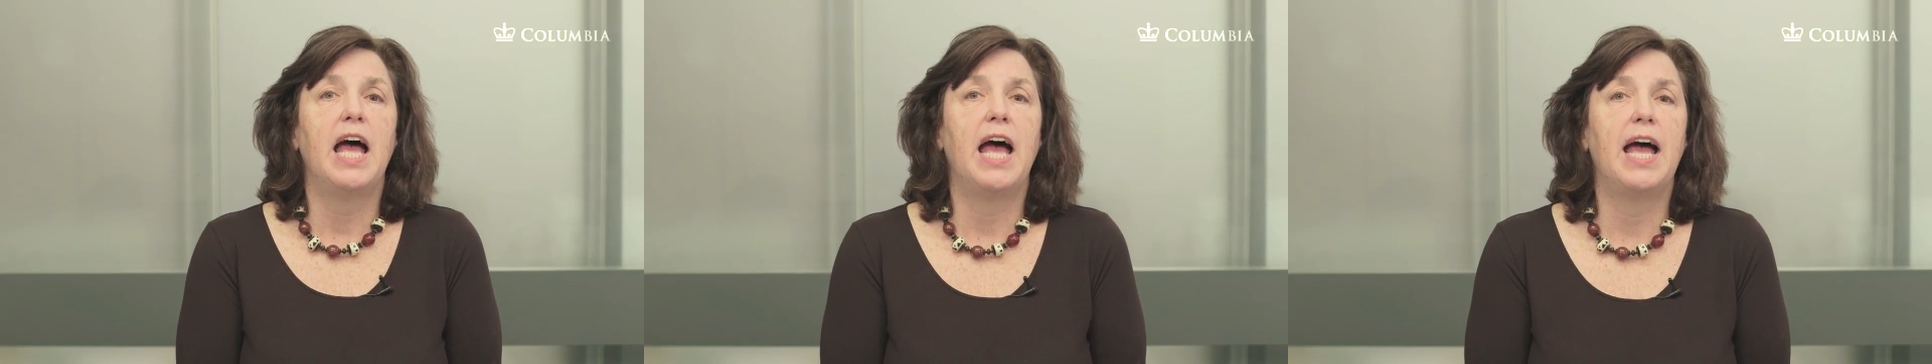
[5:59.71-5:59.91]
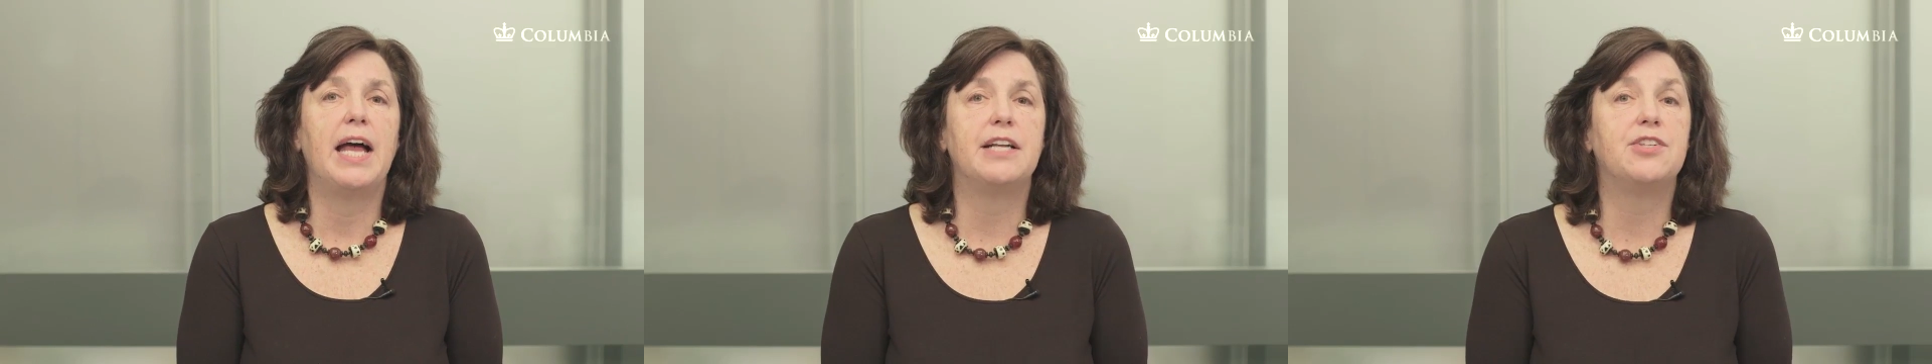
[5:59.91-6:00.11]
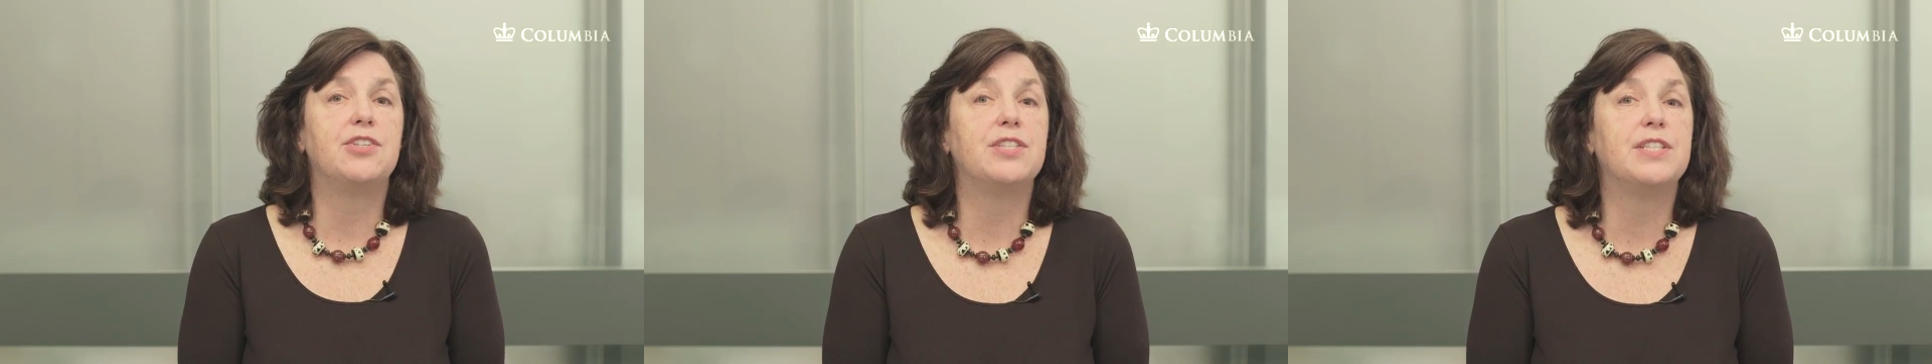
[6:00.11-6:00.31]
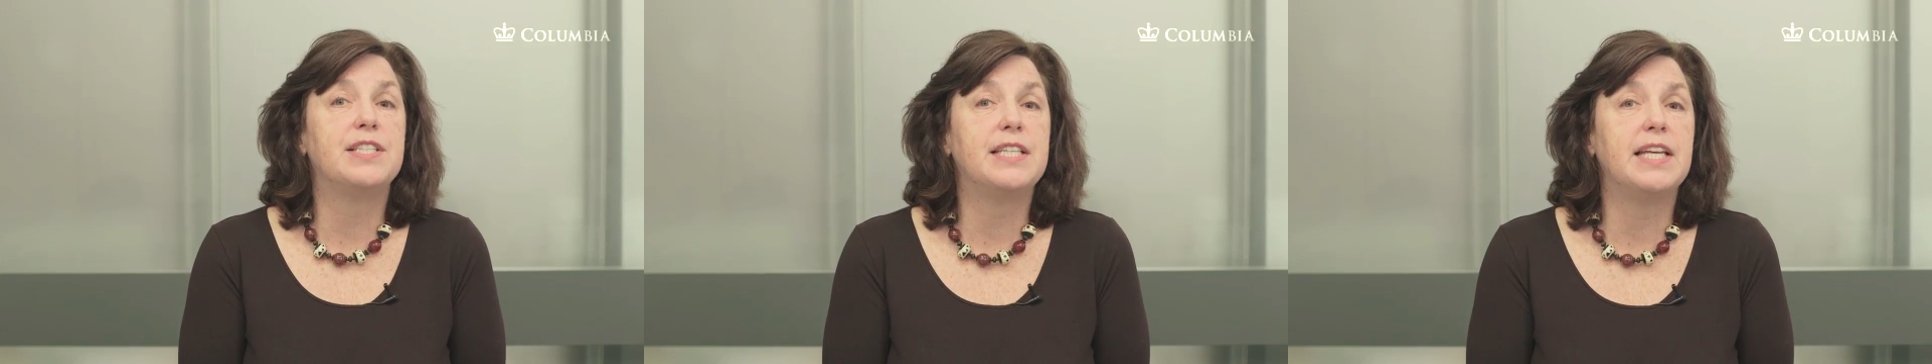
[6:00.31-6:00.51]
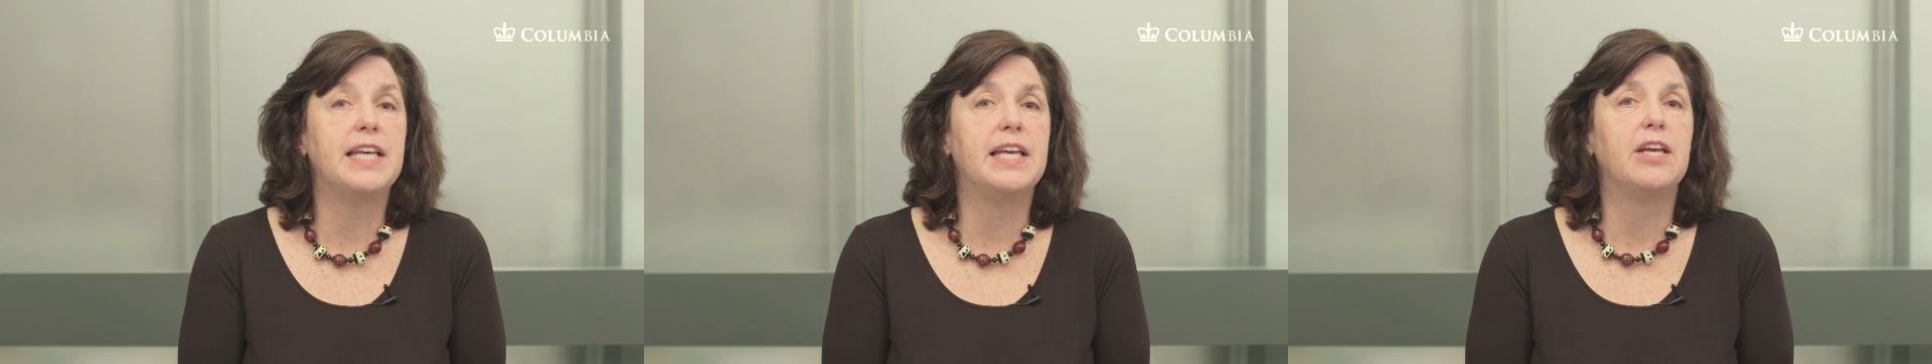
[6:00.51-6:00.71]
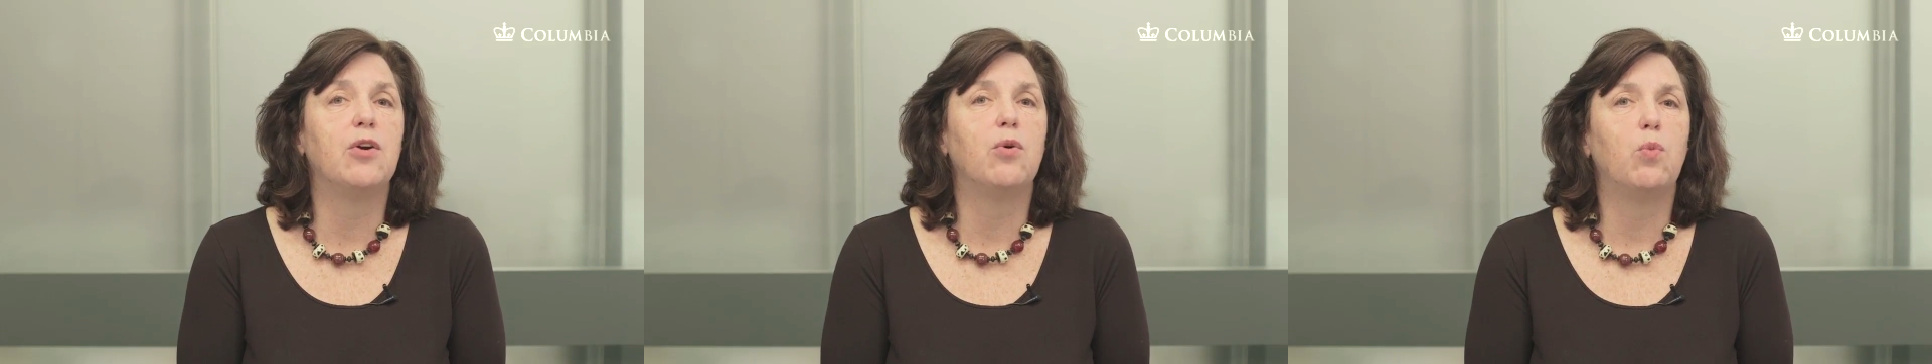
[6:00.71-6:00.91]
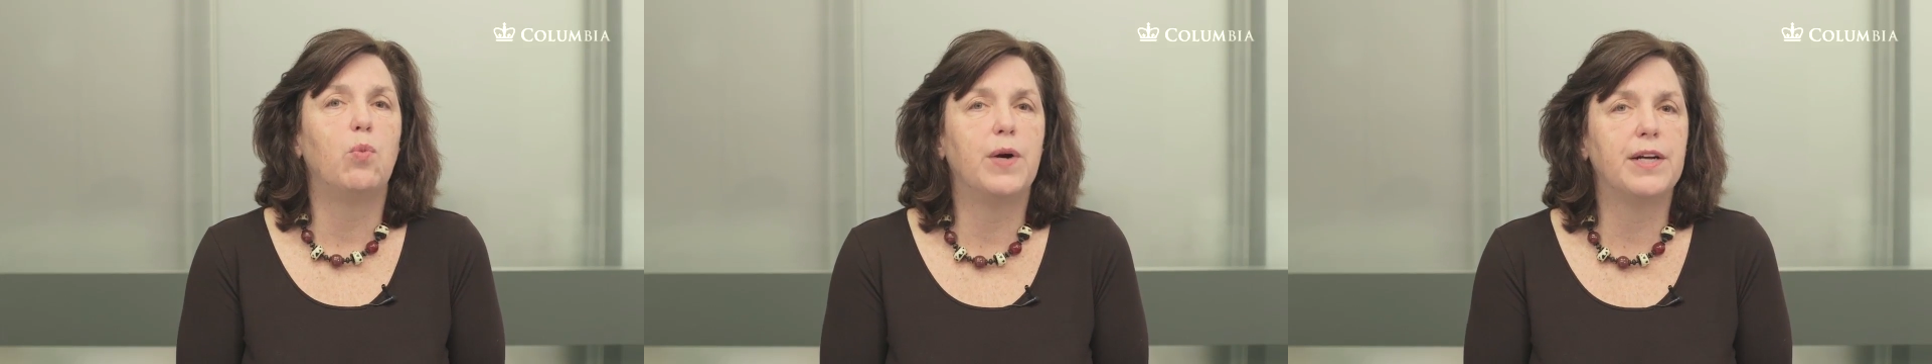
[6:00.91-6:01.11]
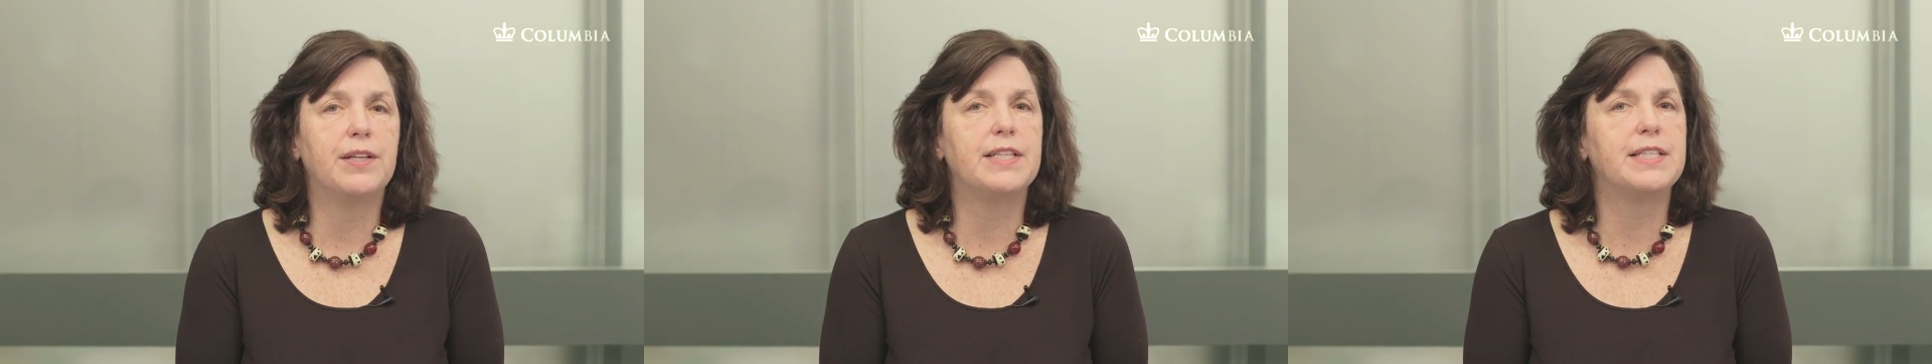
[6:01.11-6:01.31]
and to see
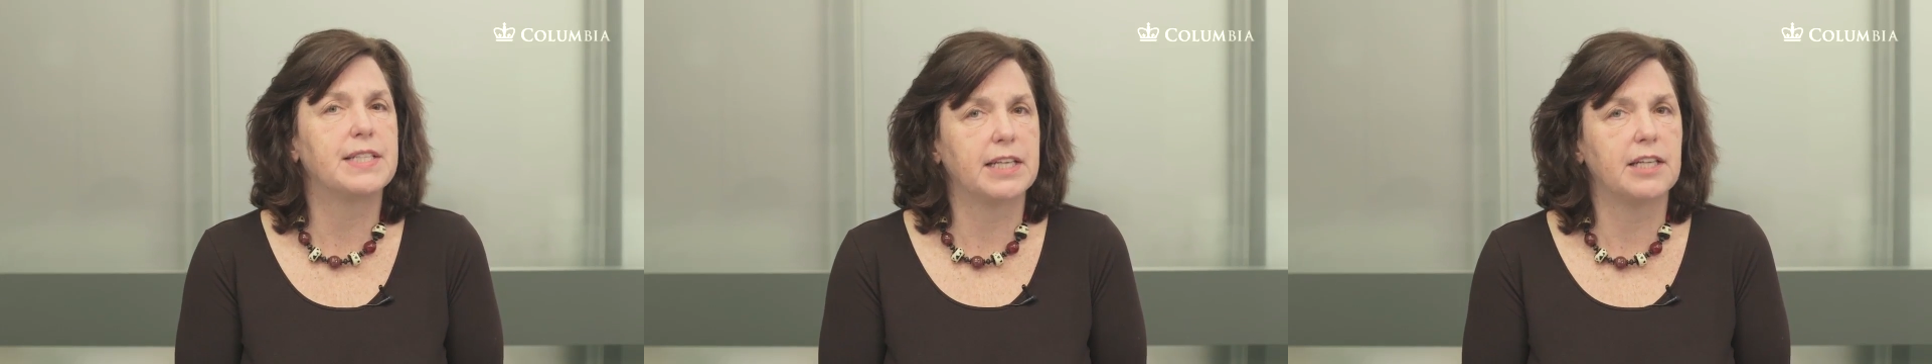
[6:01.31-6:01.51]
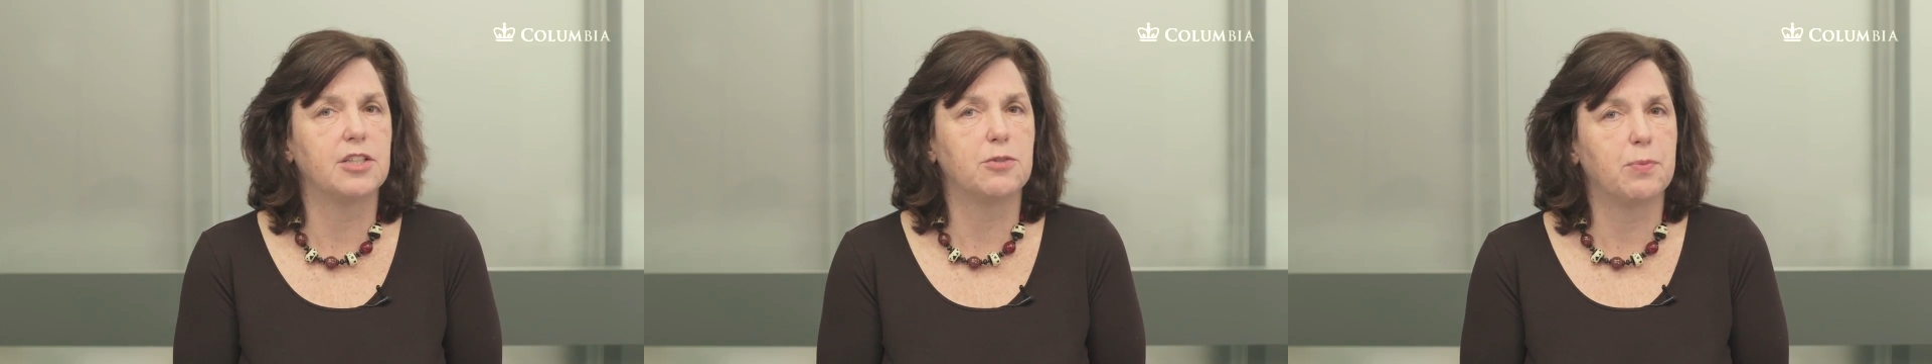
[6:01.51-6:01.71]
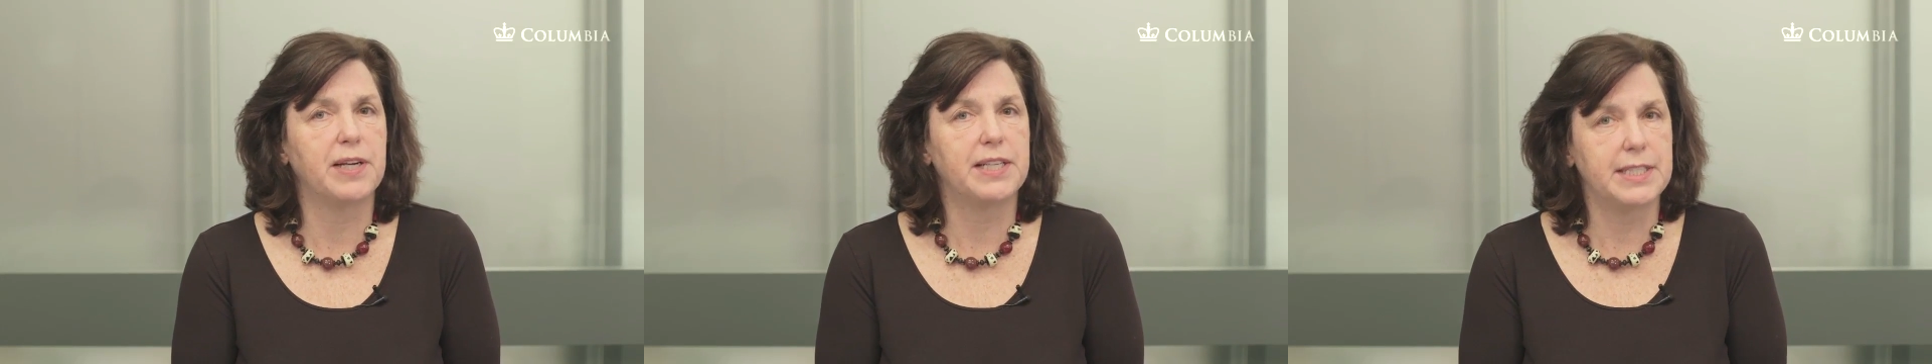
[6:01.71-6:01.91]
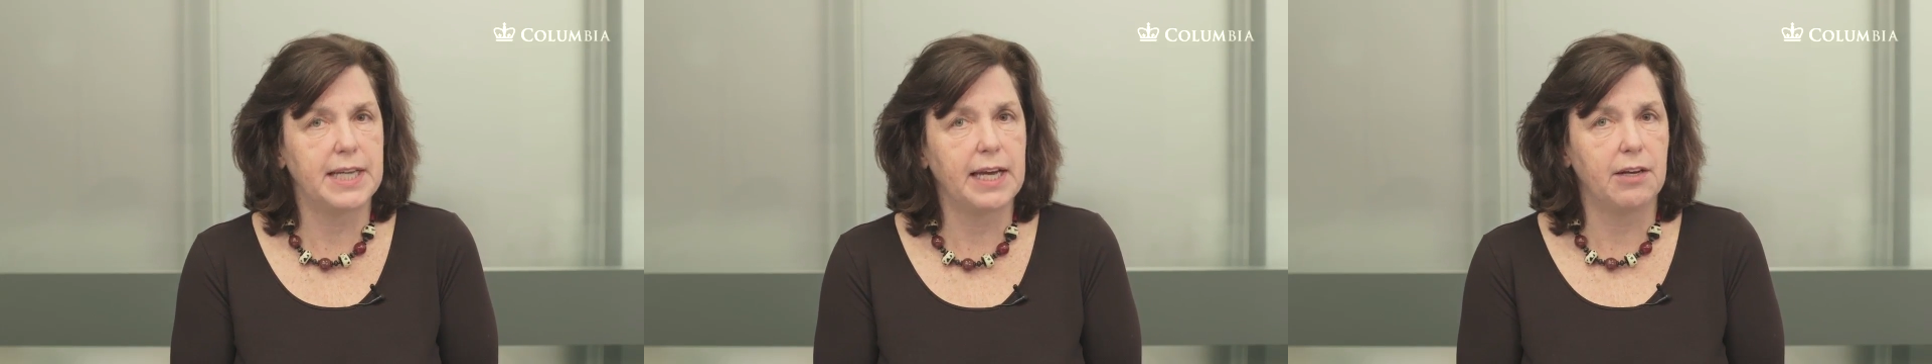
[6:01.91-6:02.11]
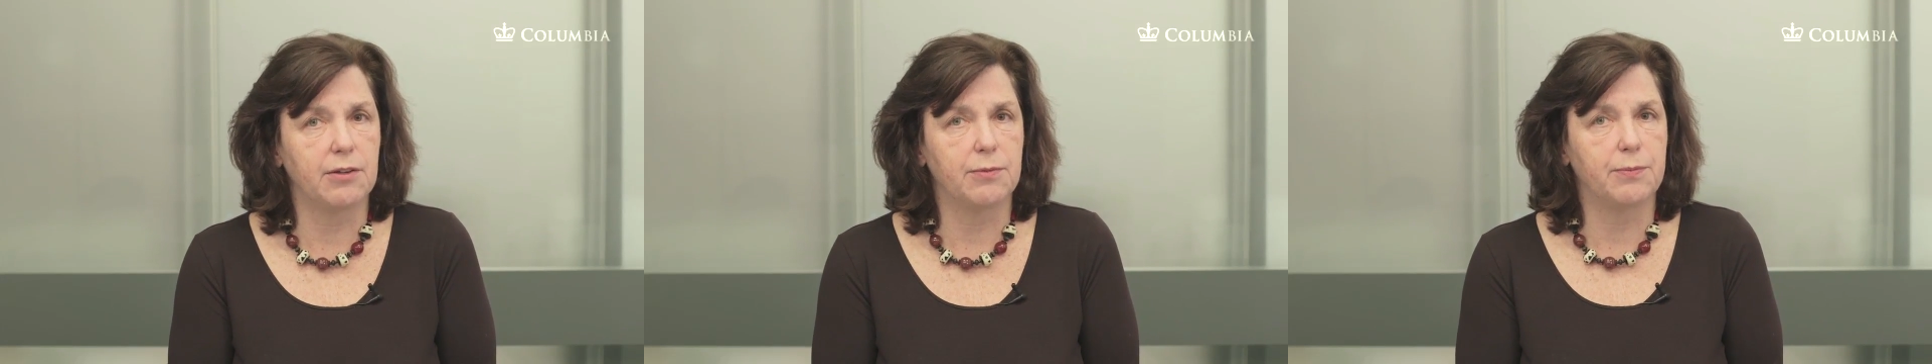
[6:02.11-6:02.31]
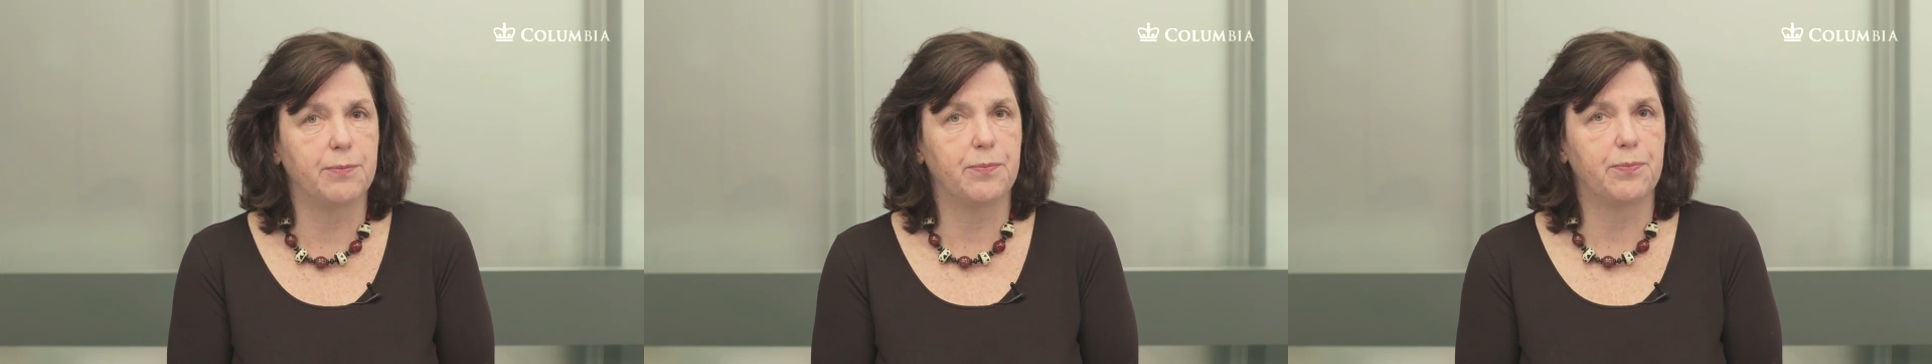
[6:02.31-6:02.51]
where the skills break down.